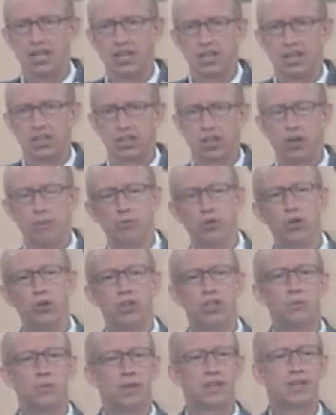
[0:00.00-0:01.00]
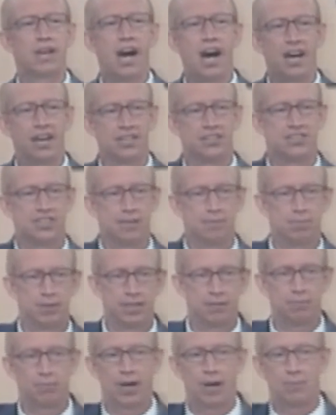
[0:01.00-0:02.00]
communion with God is simply
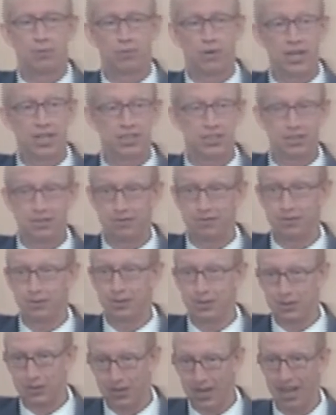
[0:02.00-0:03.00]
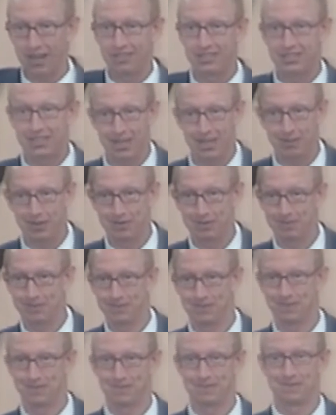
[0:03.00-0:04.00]
preparation for the trial that's coming.
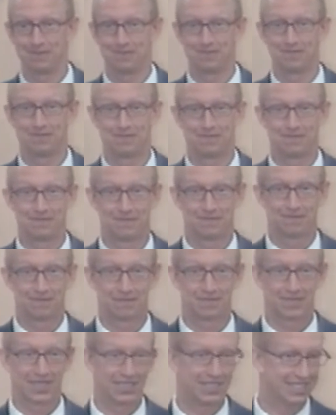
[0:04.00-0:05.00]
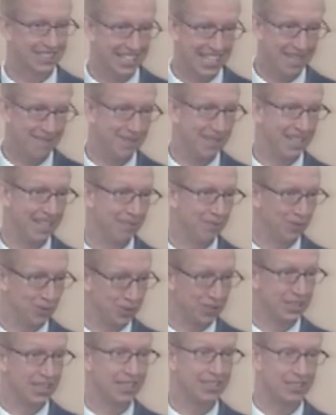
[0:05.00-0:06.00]
Because it's coming, and we'll
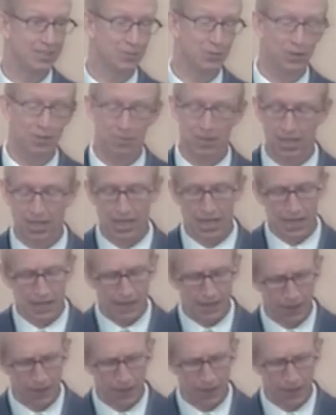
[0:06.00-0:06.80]
see that this morning. But, you